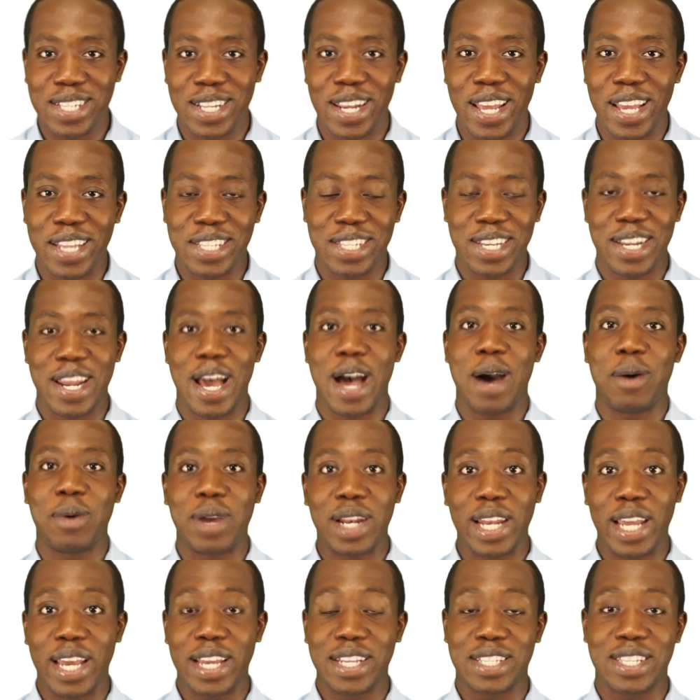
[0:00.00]
later, an hour
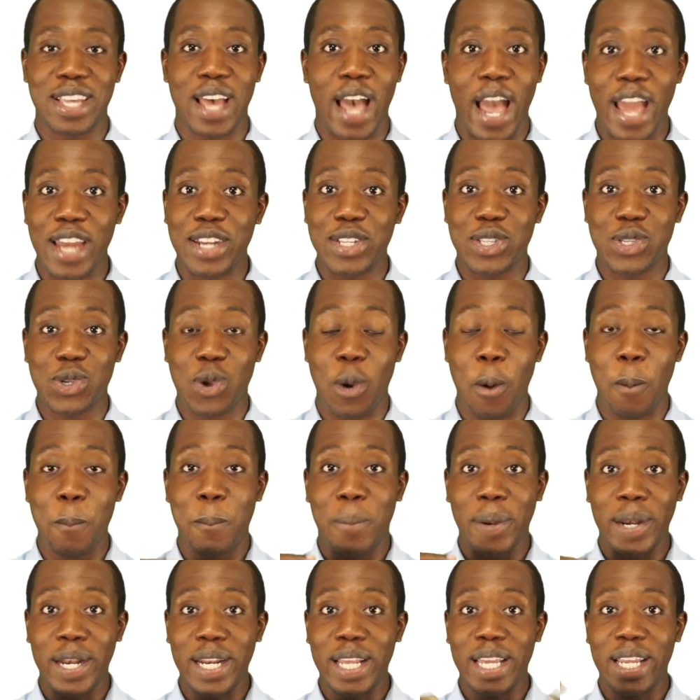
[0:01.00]
later, and it's
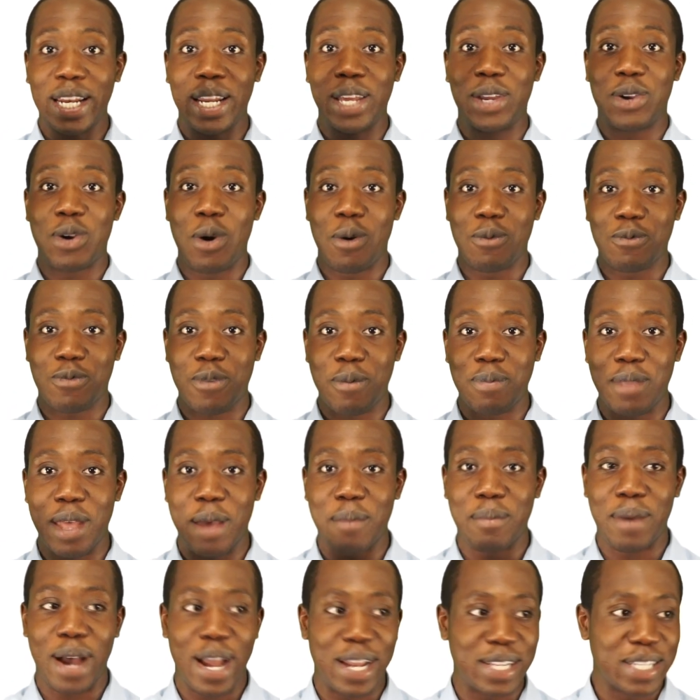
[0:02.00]
completely gone from their
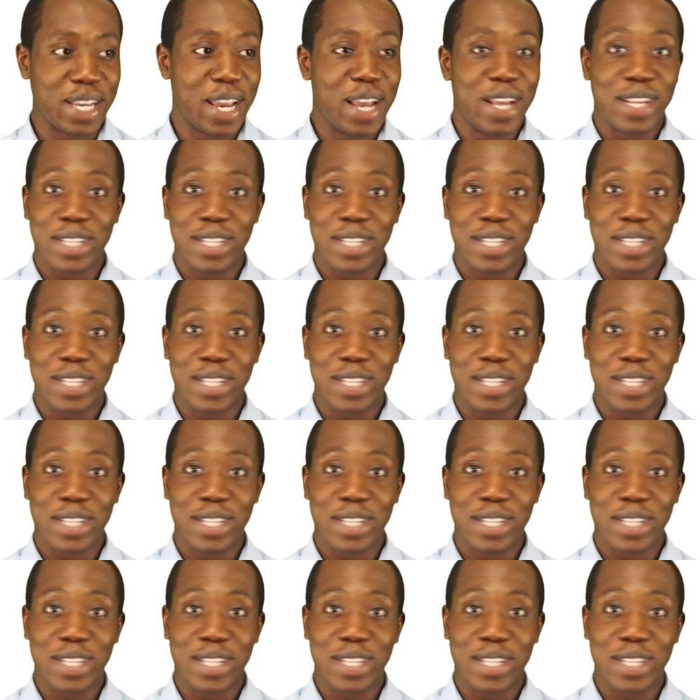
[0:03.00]
mind.